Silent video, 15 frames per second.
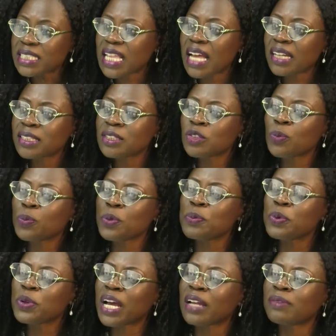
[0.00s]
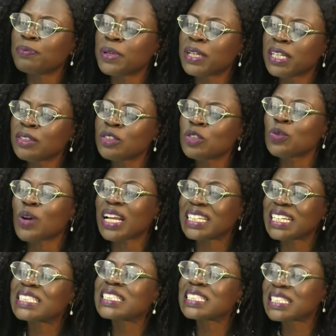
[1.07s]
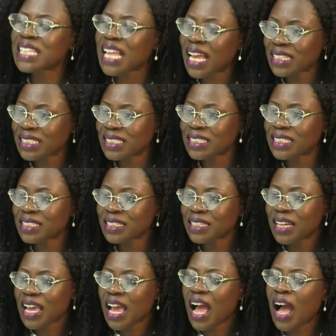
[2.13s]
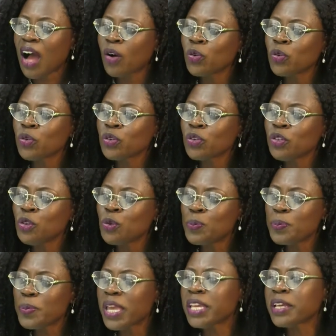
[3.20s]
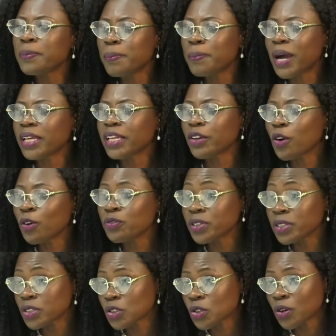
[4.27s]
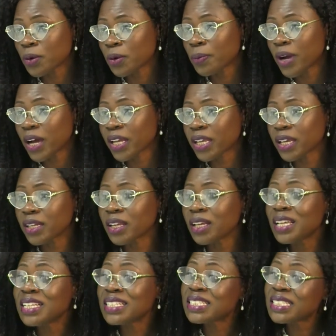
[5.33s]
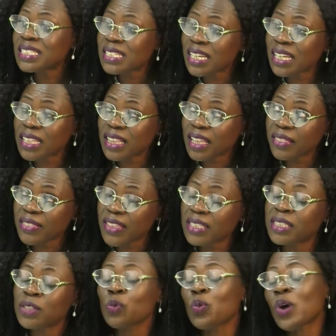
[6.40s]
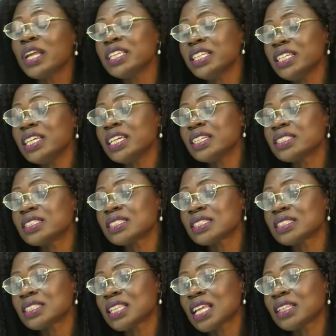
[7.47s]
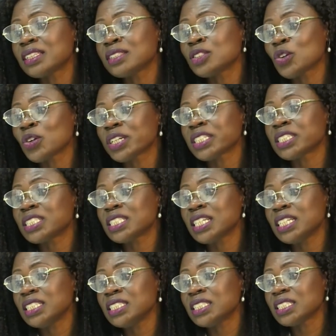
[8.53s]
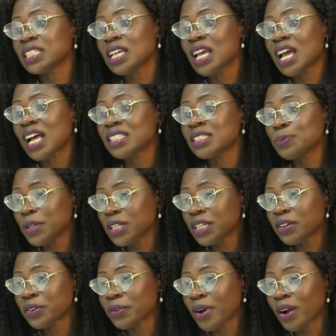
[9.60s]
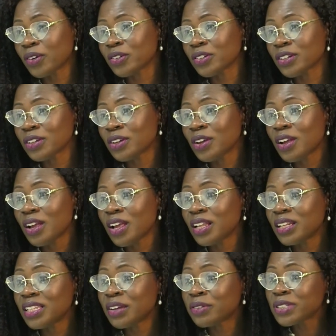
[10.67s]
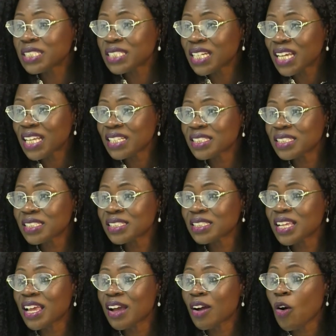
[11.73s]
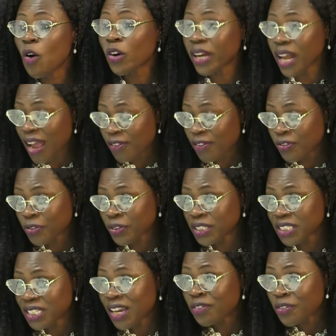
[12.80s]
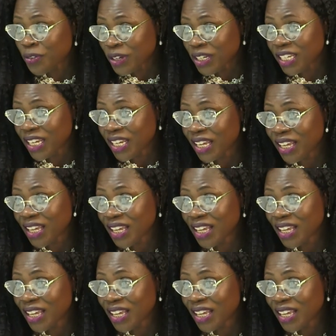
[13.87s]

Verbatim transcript: that so people can begin to understand how you make money off the stock market. So in the 31 years that the stock exchange has been around, the returns on average every year